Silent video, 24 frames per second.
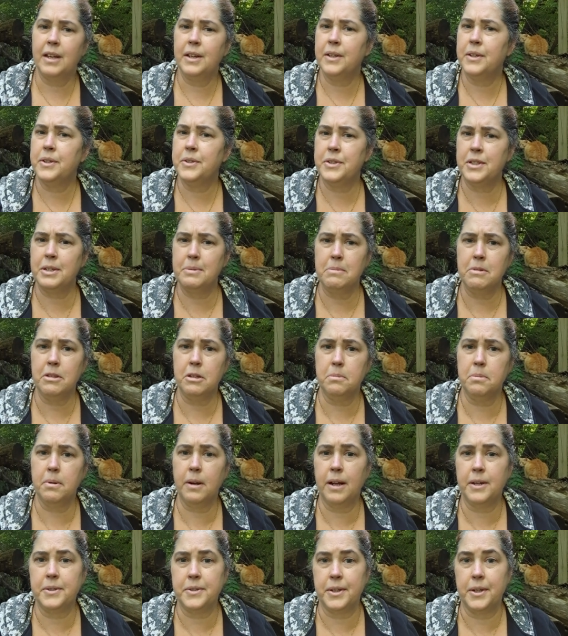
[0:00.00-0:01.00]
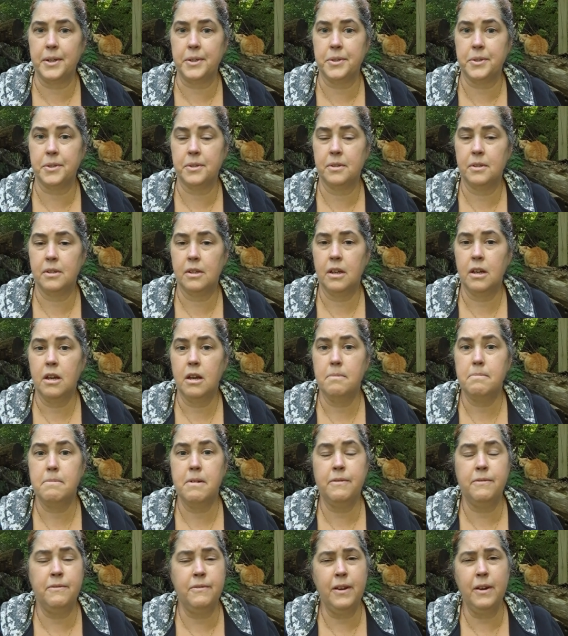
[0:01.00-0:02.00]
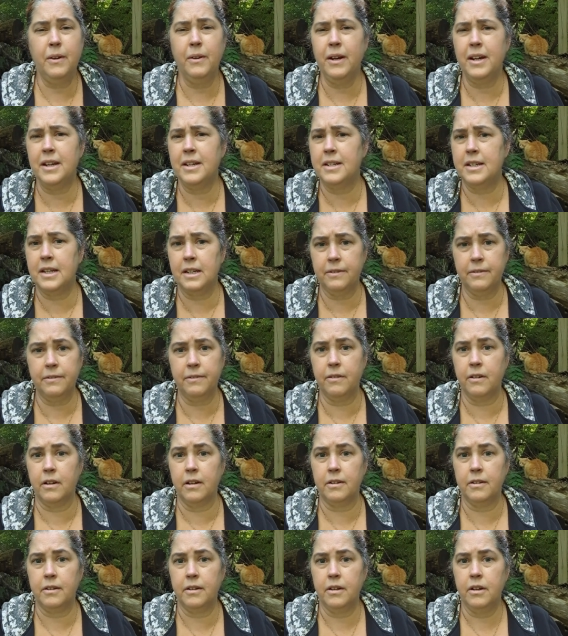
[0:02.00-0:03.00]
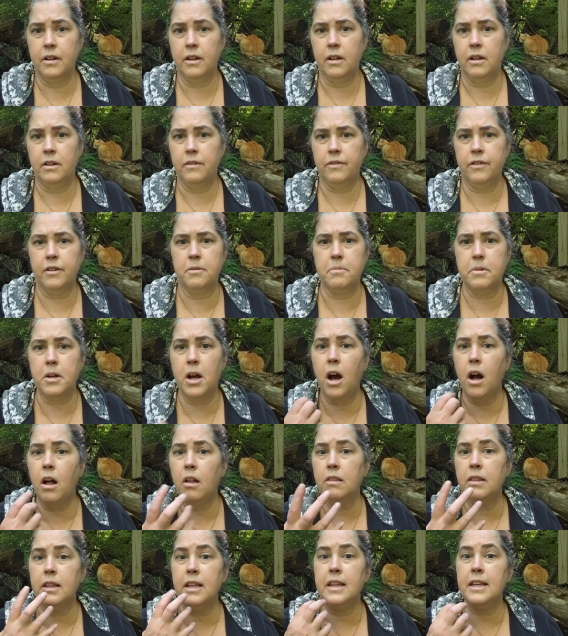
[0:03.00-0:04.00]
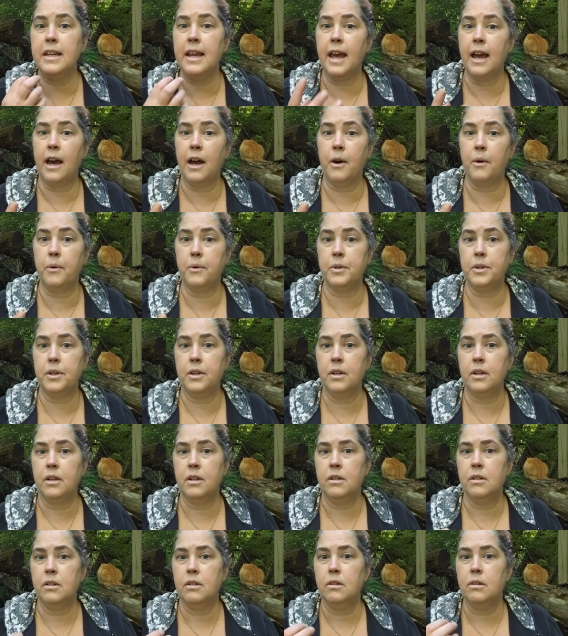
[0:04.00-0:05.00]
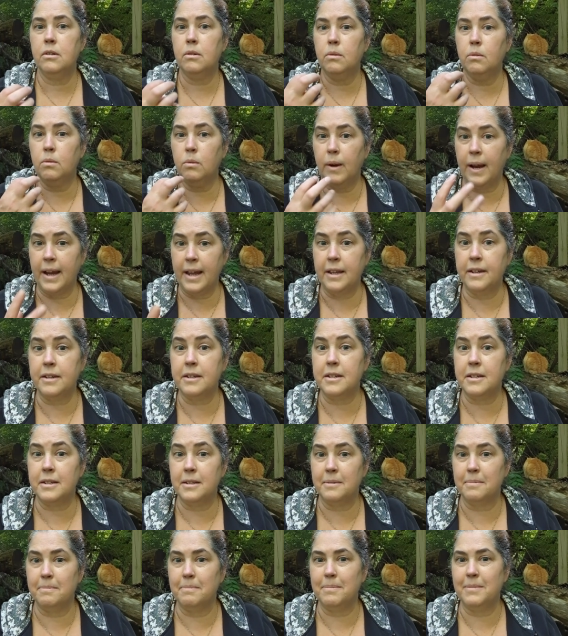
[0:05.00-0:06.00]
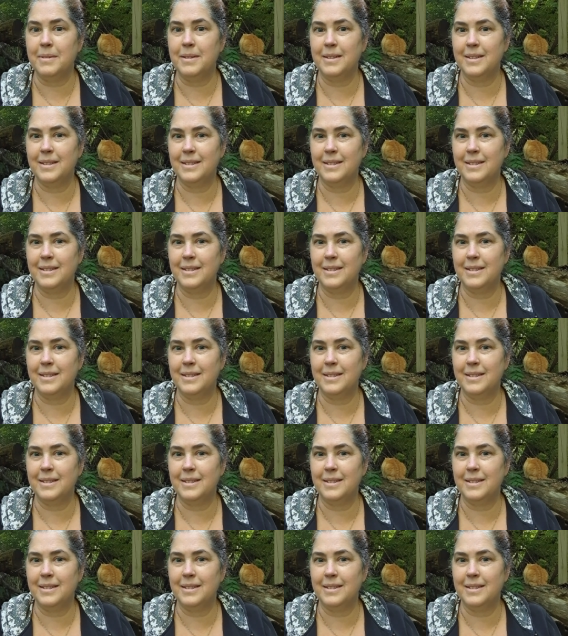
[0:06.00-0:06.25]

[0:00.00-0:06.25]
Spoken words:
Similar process, but very different from calling out random